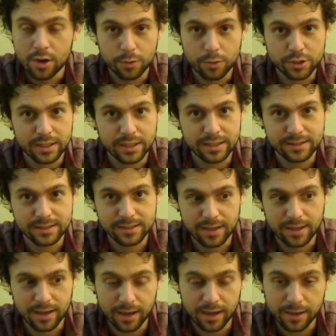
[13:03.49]
which is
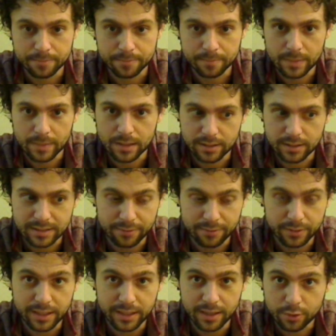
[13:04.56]

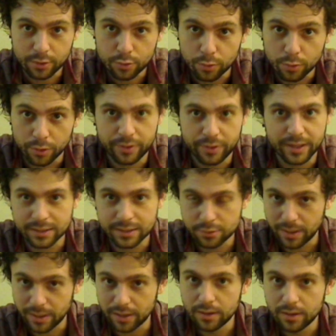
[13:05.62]
definitely a cool thing as
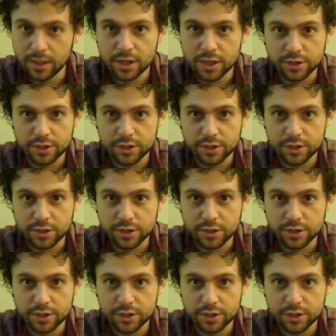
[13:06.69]
well.